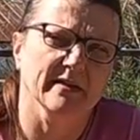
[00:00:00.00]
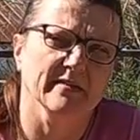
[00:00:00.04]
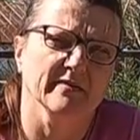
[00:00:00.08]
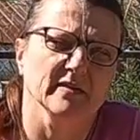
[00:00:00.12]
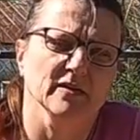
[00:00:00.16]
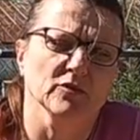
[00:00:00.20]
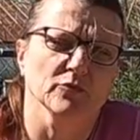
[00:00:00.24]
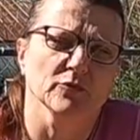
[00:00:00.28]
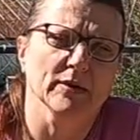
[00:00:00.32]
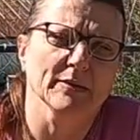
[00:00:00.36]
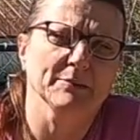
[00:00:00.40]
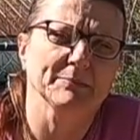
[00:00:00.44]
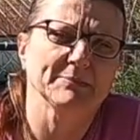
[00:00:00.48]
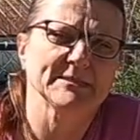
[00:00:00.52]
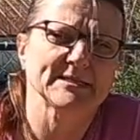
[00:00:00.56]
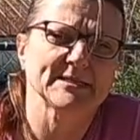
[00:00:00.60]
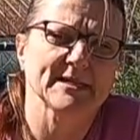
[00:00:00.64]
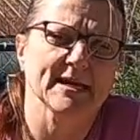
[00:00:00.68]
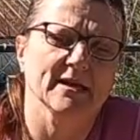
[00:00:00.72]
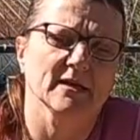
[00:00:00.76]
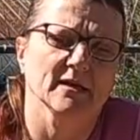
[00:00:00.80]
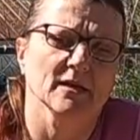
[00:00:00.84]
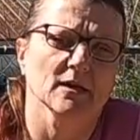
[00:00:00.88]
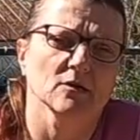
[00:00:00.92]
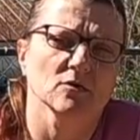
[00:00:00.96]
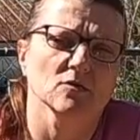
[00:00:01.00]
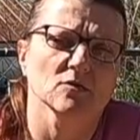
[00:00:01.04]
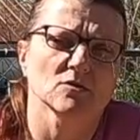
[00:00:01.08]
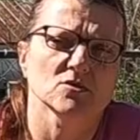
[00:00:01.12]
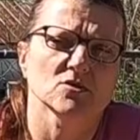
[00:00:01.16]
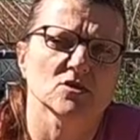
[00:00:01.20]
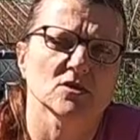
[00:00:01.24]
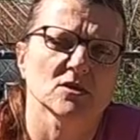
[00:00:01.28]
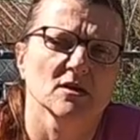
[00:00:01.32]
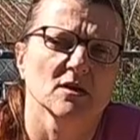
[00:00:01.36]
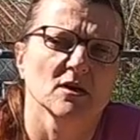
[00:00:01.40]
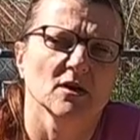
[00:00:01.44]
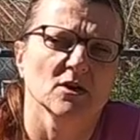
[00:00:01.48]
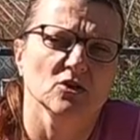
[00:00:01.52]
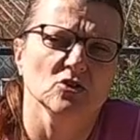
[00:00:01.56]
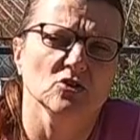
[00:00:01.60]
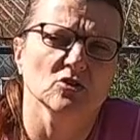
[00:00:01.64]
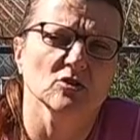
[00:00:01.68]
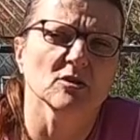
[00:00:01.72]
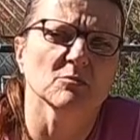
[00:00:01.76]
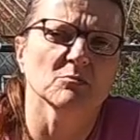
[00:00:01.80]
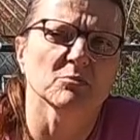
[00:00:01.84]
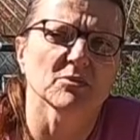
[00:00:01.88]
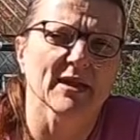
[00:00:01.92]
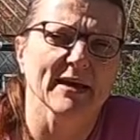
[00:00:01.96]
and the red potatoes, you
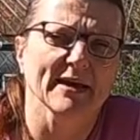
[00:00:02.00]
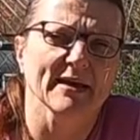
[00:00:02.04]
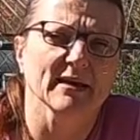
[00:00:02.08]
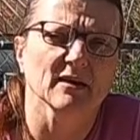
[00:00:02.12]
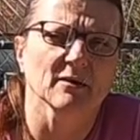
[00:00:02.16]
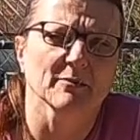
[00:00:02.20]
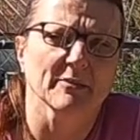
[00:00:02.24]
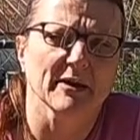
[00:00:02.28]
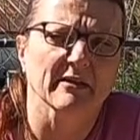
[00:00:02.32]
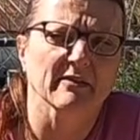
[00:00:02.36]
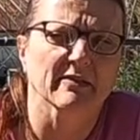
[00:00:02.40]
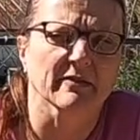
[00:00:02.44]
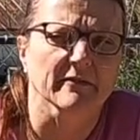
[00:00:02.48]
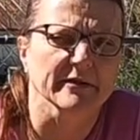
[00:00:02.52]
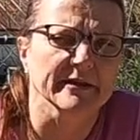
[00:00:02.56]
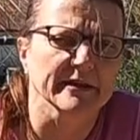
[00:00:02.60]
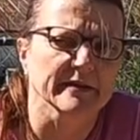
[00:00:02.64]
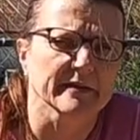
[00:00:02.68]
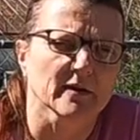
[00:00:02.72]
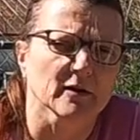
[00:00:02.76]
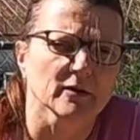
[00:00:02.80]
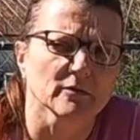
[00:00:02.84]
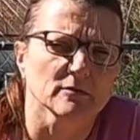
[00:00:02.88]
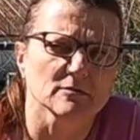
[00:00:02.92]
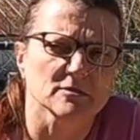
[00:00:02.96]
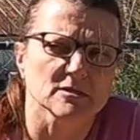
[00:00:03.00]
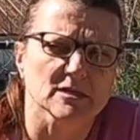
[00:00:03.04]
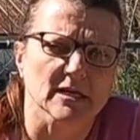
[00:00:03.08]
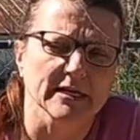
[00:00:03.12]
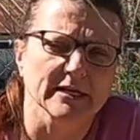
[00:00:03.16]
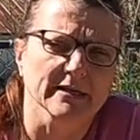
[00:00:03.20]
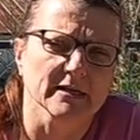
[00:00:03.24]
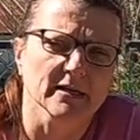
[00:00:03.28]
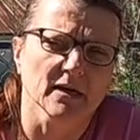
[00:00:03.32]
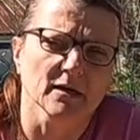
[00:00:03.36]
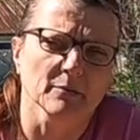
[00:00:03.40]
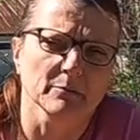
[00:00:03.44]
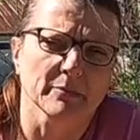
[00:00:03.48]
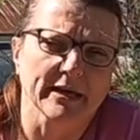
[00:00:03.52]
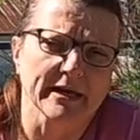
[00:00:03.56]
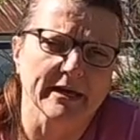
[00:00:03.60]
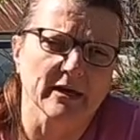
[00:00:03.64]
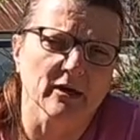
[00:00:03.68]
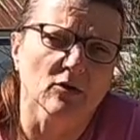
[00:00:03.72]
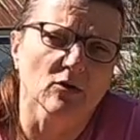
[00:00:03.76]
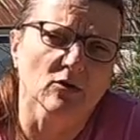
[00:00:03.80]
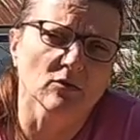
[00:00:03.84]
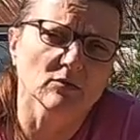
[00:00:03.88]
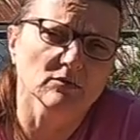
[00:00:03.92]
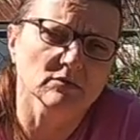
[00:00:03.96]
can plant about three of those in a
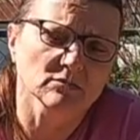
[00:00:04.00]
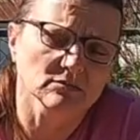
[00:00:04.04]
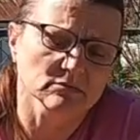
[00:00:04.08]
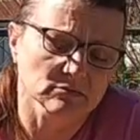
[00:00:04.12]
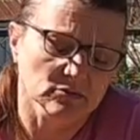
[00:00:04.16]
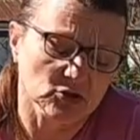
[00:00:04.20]
bale